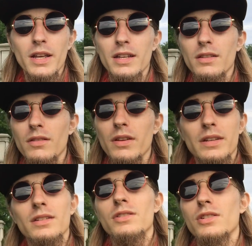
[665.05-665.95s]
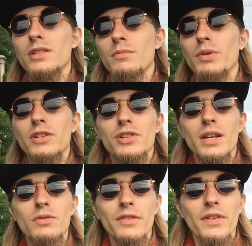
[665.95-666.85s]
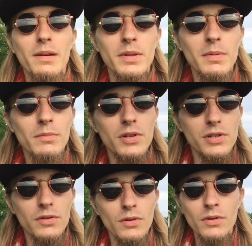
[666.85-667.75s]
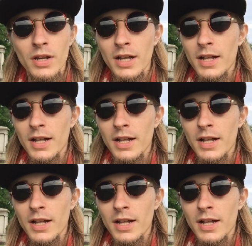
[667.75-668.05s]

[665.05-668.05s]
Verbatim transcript: And, like, it's just, it branches out to family members, you know.